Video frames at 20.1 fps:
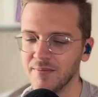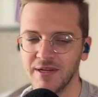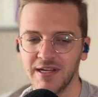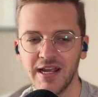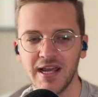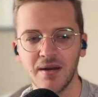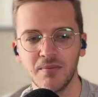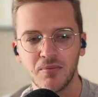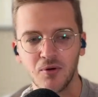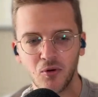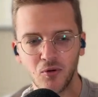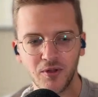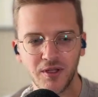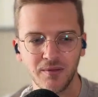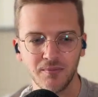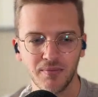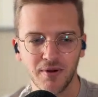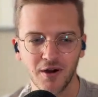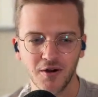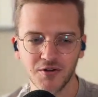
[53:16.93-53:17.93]
And I began
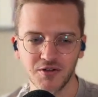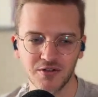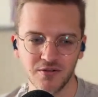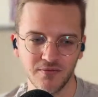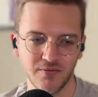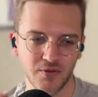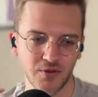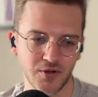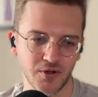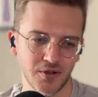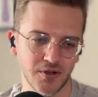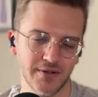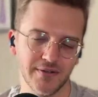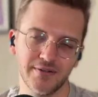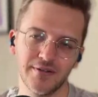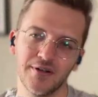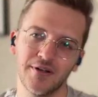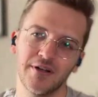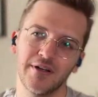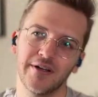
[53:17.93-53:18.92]
pulling parts of
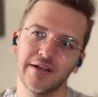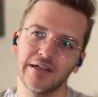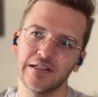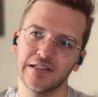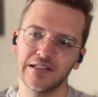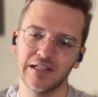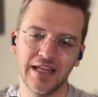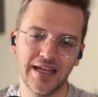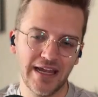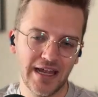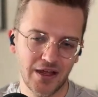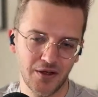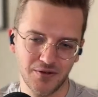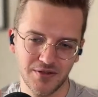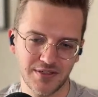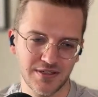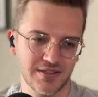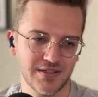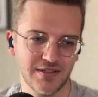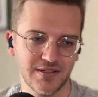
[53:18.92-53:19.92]
their
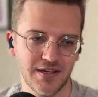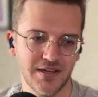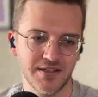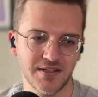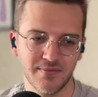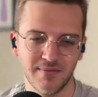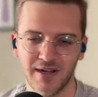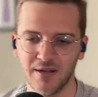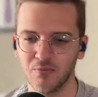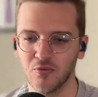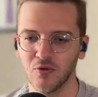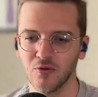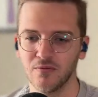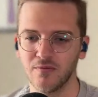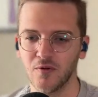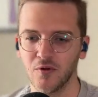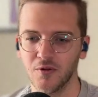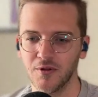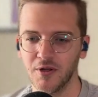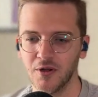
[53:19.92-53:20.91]
layouts into my
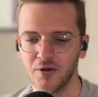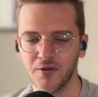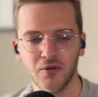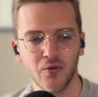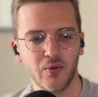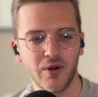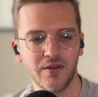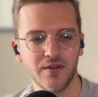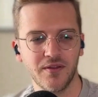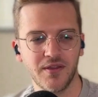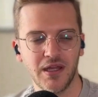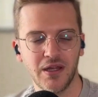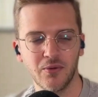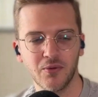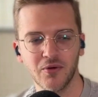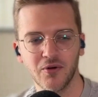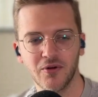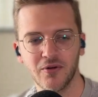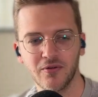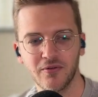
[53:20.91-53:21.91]
portfolio and the way that
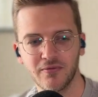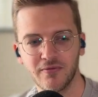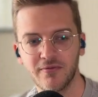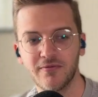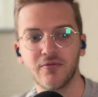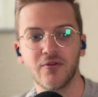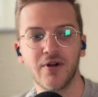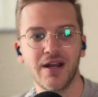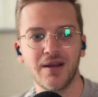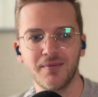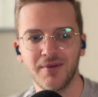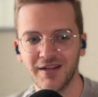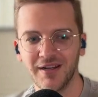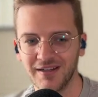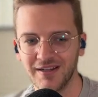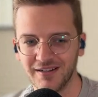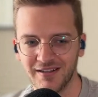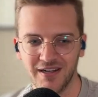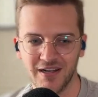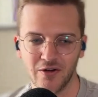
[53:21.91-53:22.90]
they were
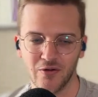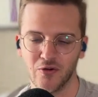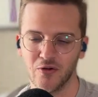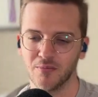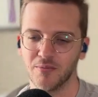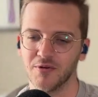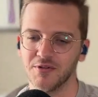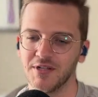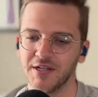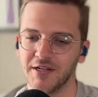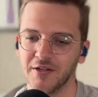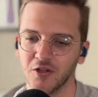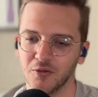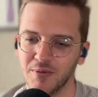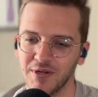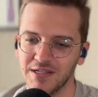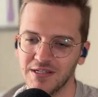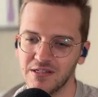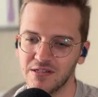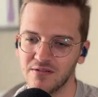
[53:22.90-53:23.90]
framing, you know,
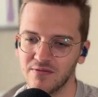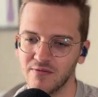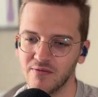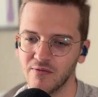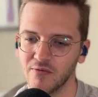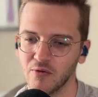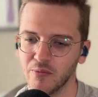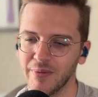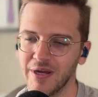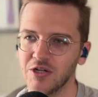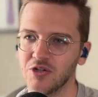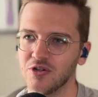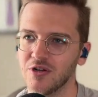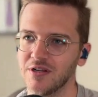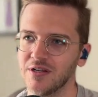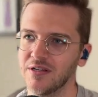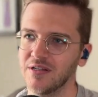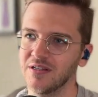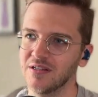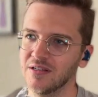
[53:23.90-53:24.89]
particular pieces of
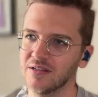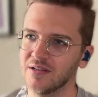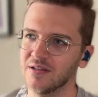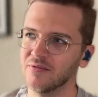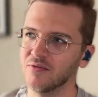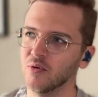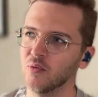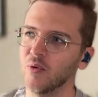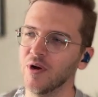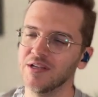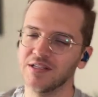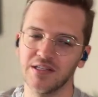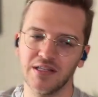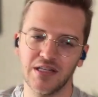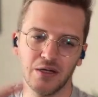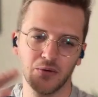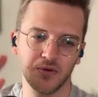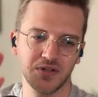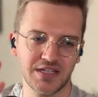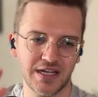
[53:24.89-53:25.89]
information and different
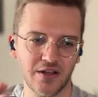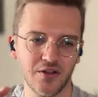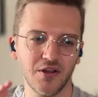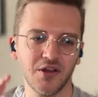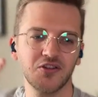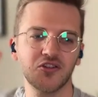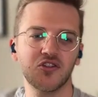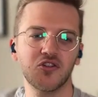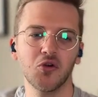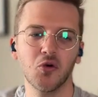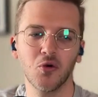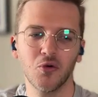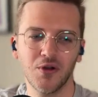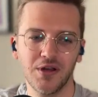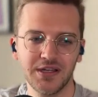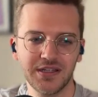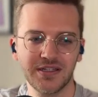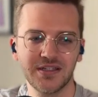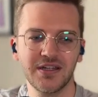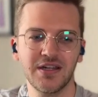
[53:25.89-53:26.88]
ways that they were telling
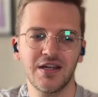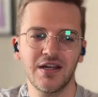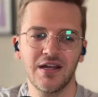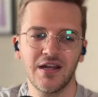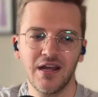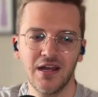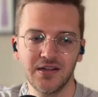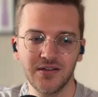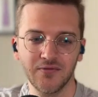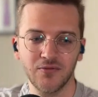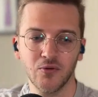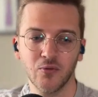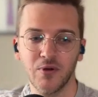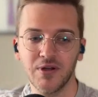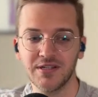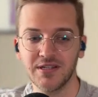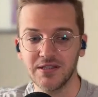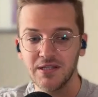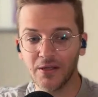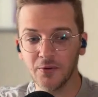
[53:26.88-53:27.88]
stories and
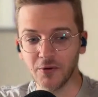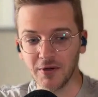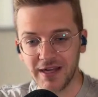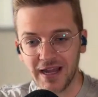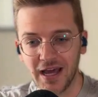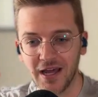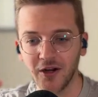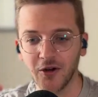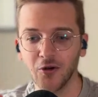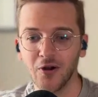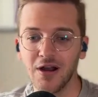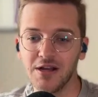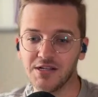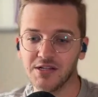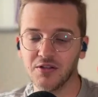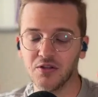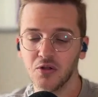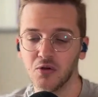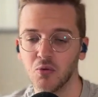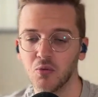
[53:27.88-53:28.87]
different ways that they were
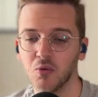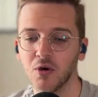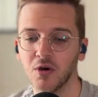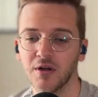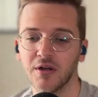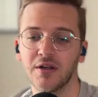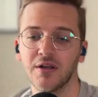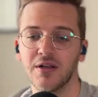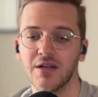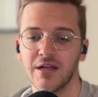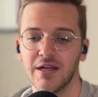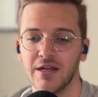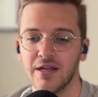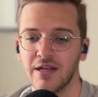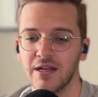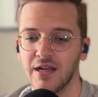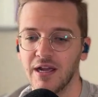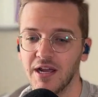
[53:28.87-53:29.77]
categorizing their work